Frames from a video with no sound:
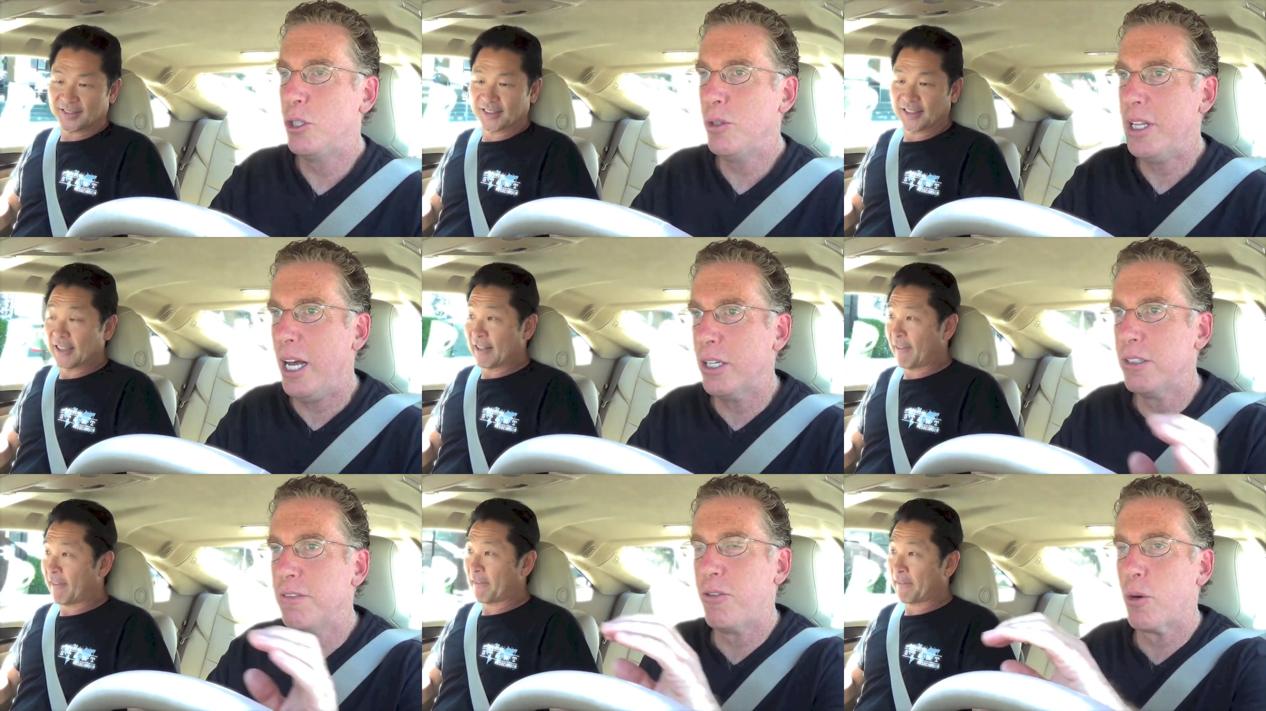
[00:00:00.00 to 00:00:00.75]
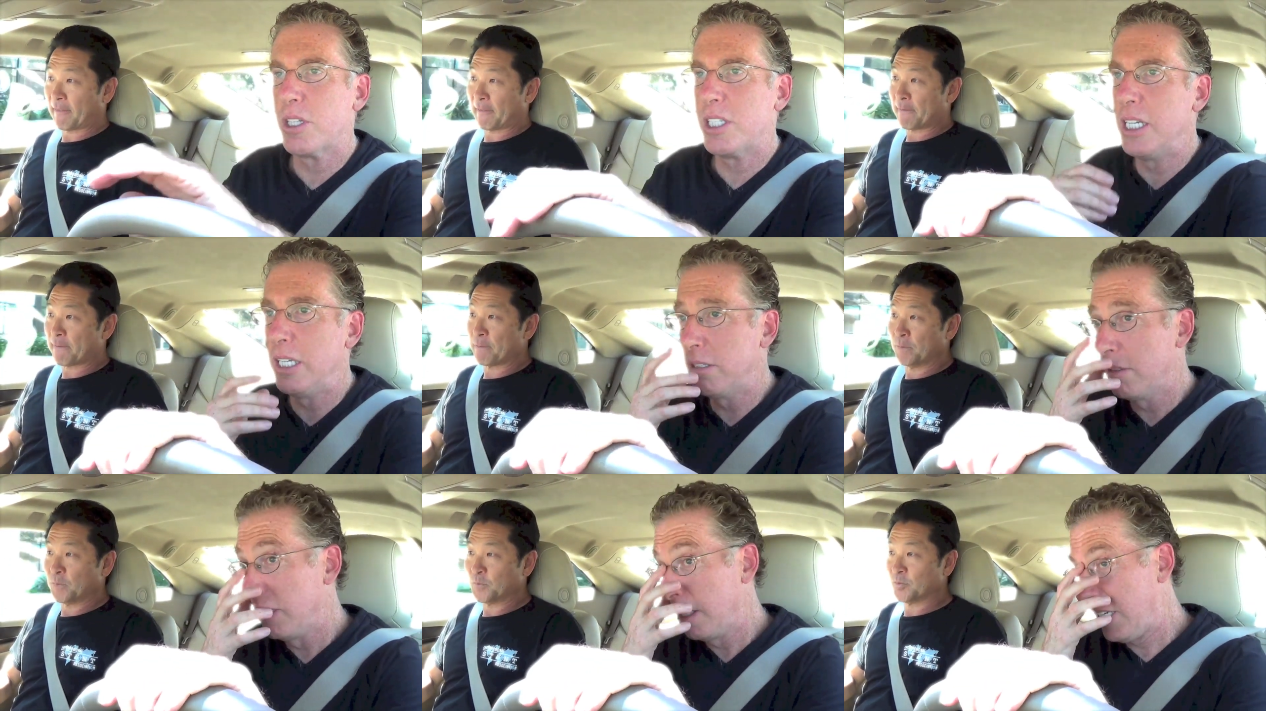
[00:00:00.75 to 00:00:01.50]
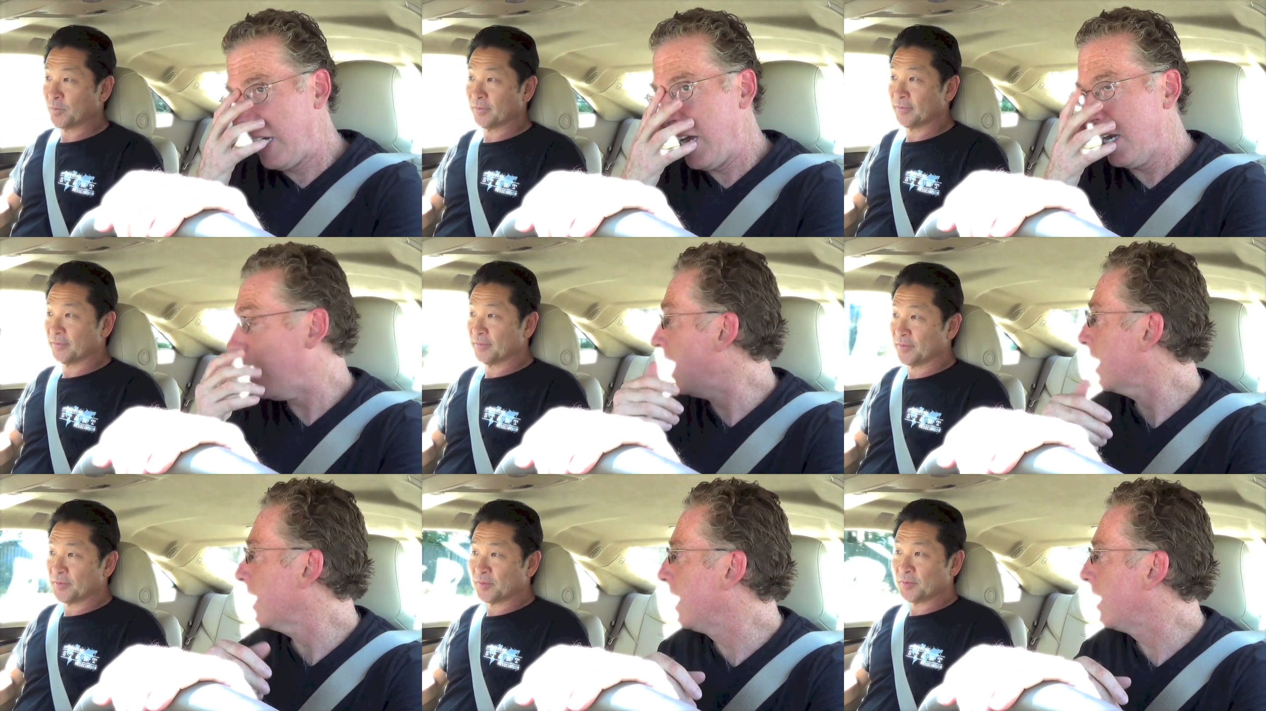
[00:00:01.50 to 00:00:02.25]
Speaker 1: 2014 Cadillac
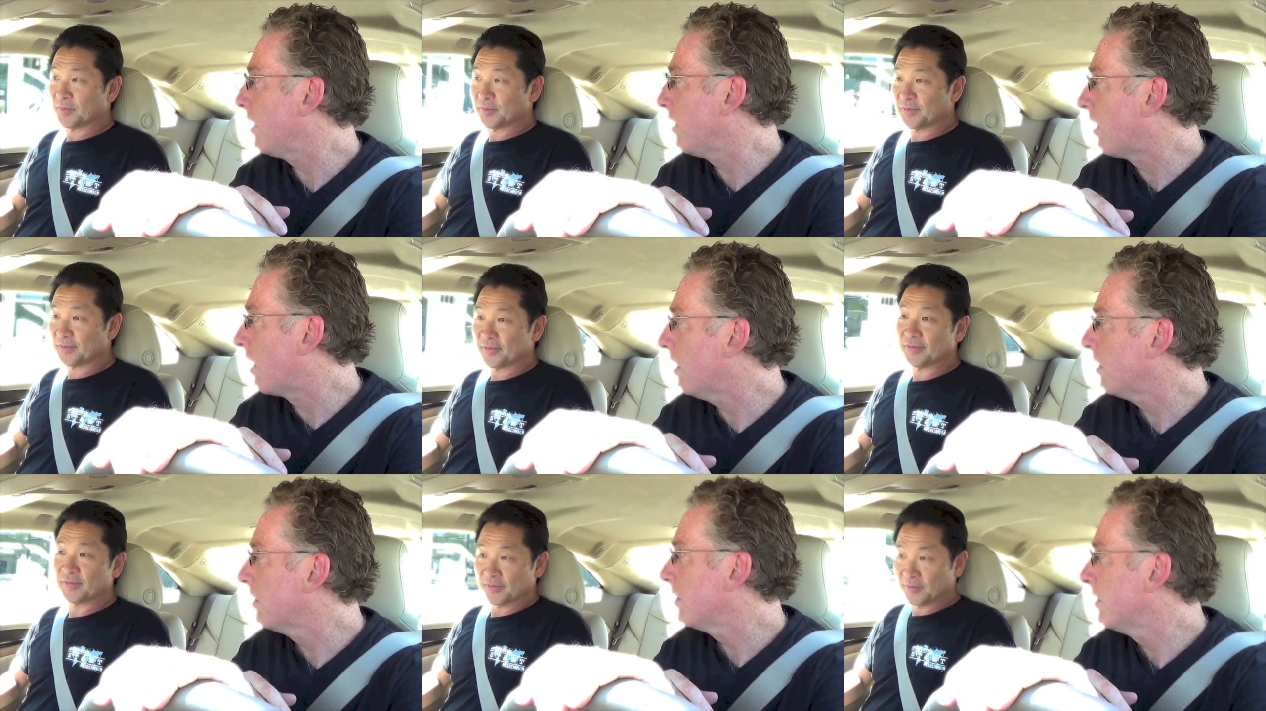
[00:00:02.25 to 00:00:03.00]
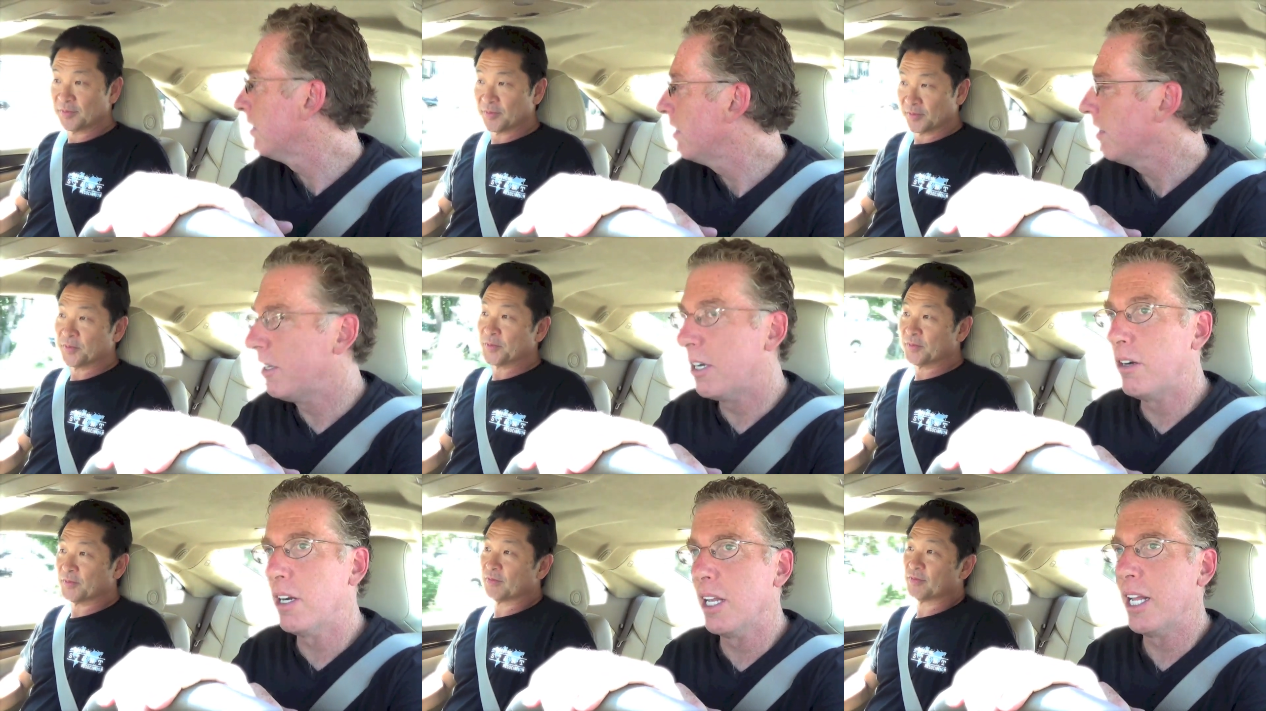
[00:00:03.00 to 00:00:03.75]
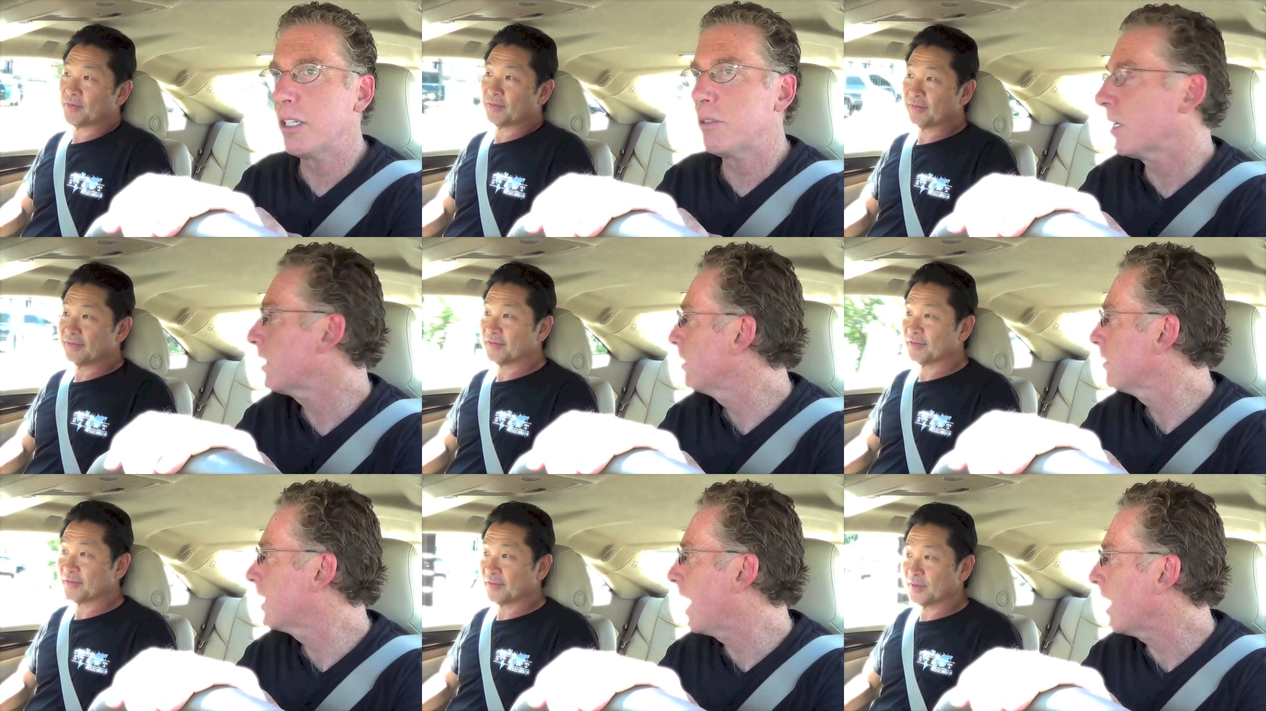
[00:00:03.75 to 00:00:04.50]
ELR. Their electric
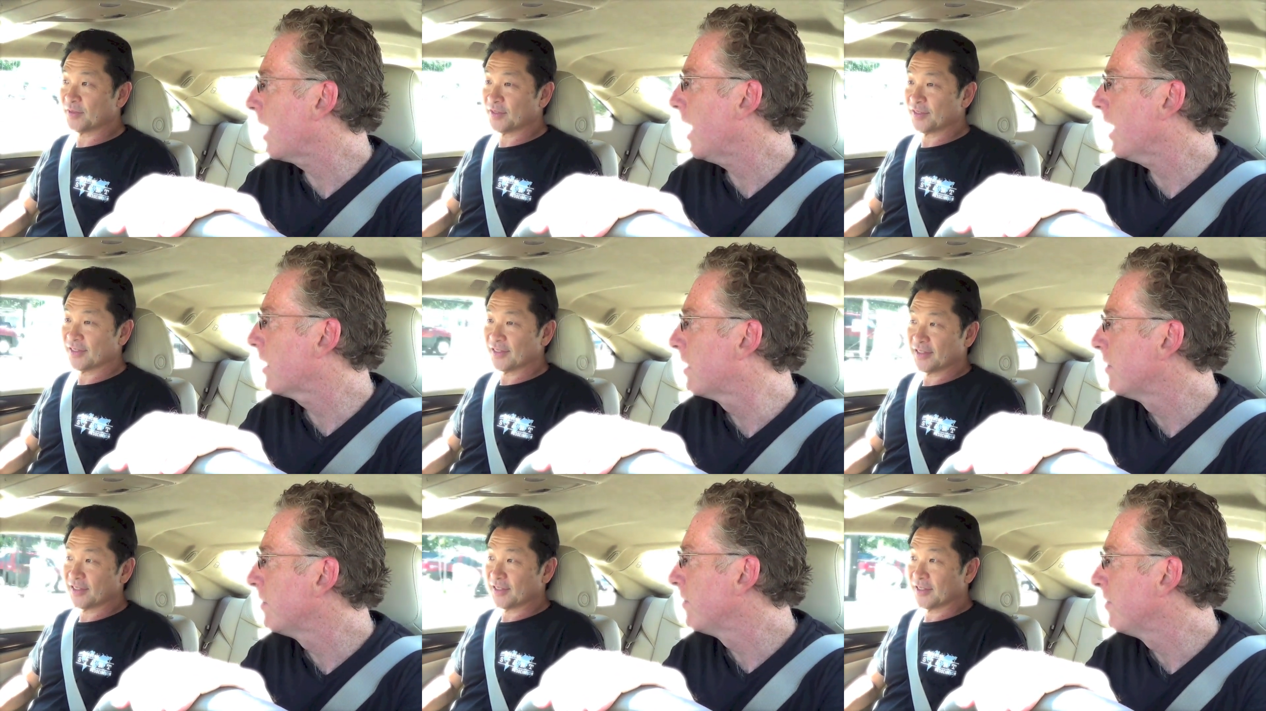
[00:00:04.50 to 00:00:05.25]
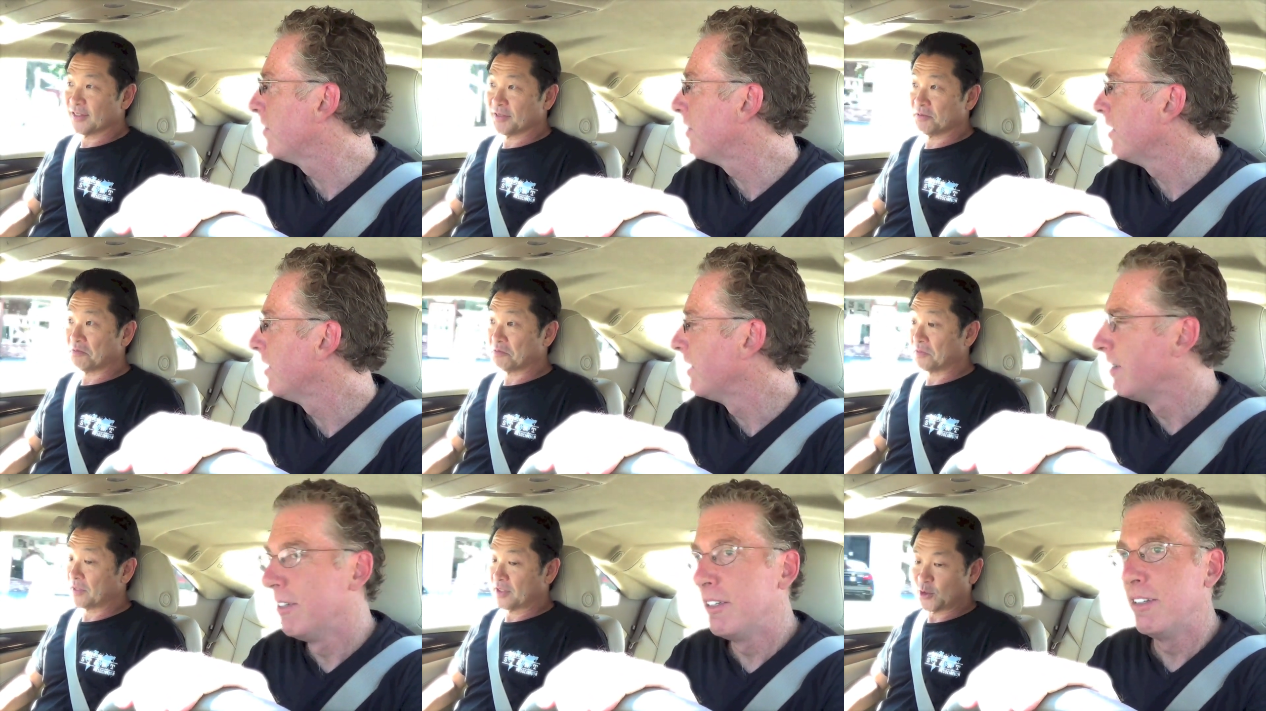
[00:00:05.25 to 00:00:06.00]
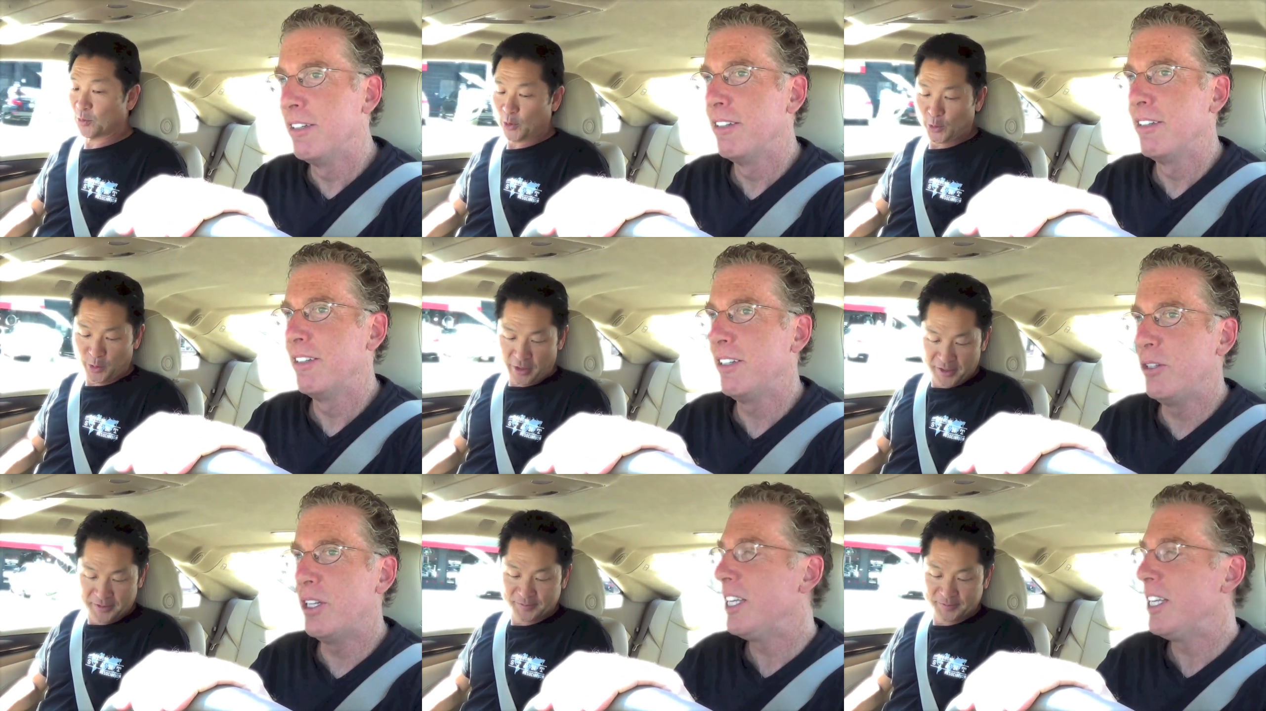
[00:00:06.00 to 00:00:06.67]
Cadillac. Smooth. You